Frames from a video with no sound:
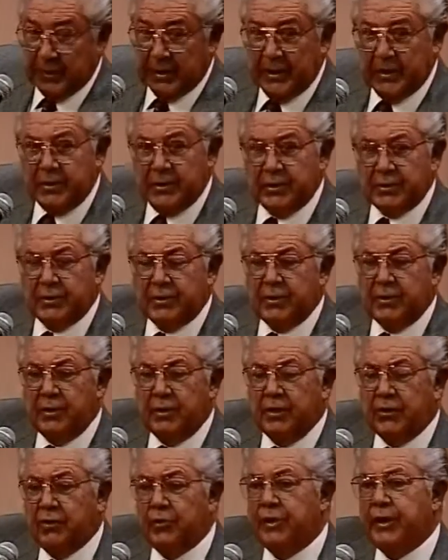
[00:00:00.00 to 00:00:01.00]
that just it
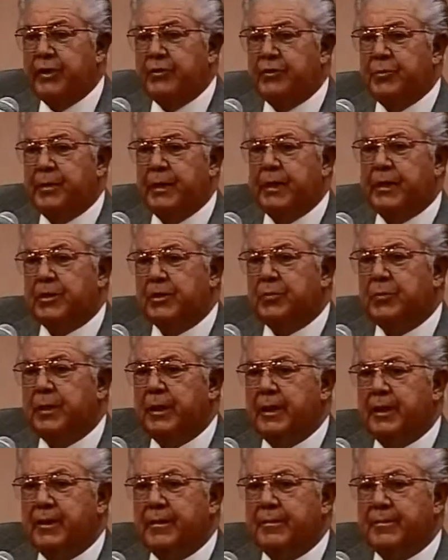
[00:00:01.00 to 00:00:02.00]
grieves me to
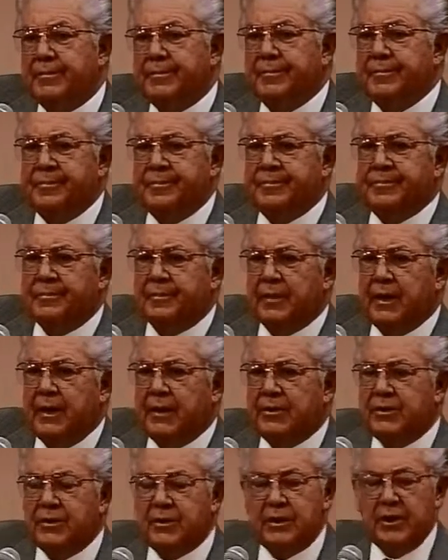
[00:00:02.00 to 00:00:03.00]
spend. I
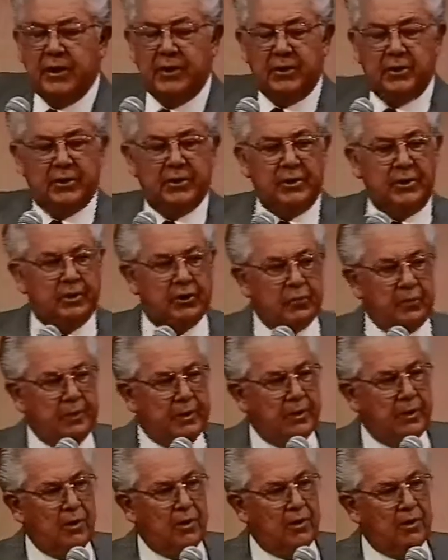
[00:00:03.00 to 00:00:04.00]
just hate to see us spend
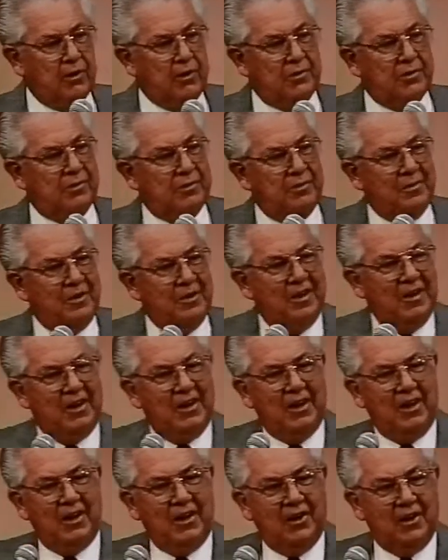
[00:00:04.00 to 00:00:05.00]
all these
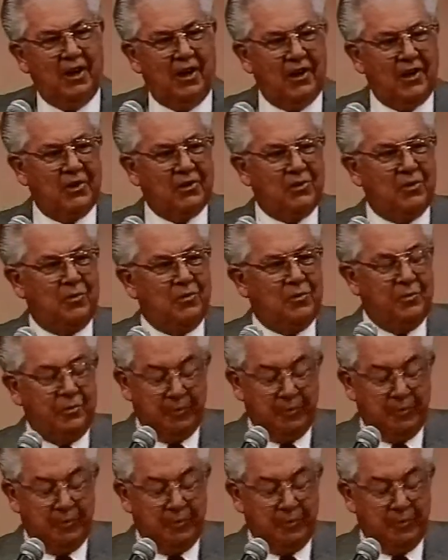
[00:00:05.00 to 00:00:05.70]
dollars on